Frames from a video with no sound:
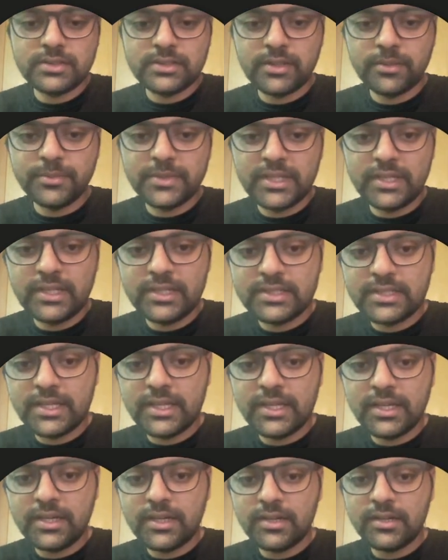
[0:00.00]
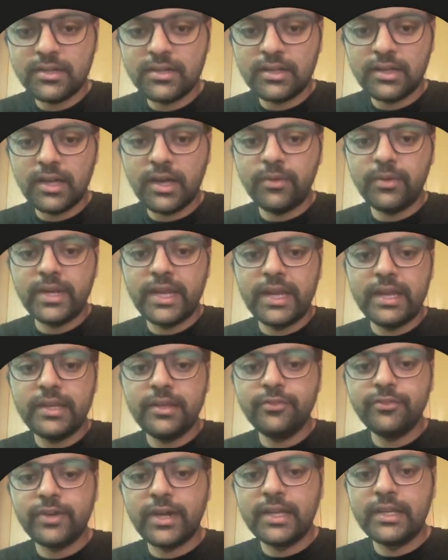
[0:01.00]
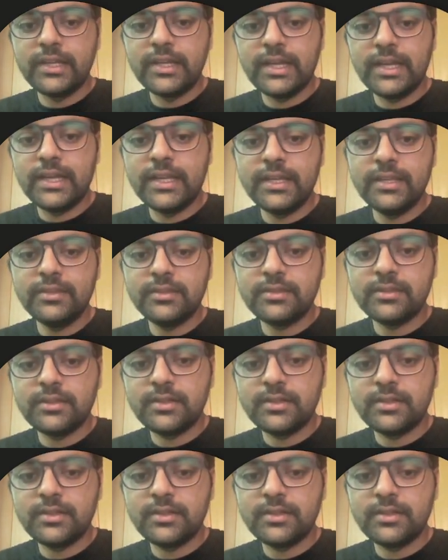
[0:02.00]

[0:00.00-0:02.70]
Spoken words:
something is like our array, final array is